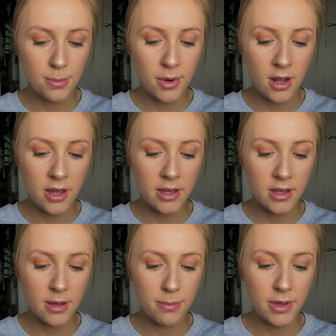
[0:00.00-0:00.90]

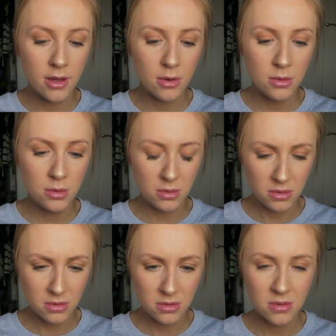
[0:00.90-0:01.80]
apply a bit.
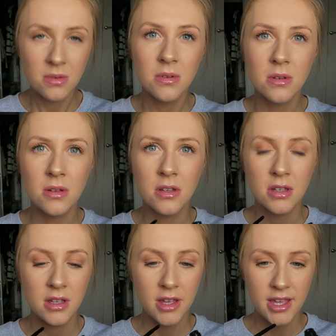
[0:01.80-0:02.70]
Ooh,
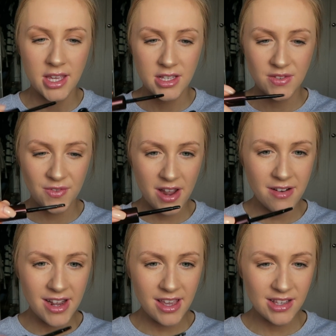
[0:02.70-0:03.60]
it's
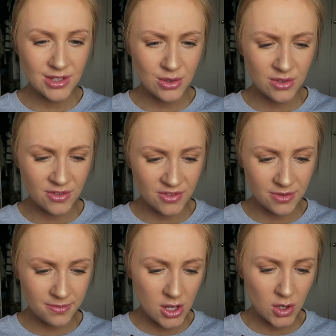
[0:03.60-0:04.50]
very sort of
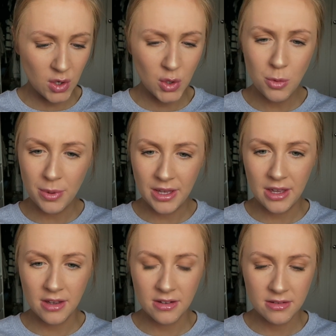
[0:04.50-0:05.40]
gloopy.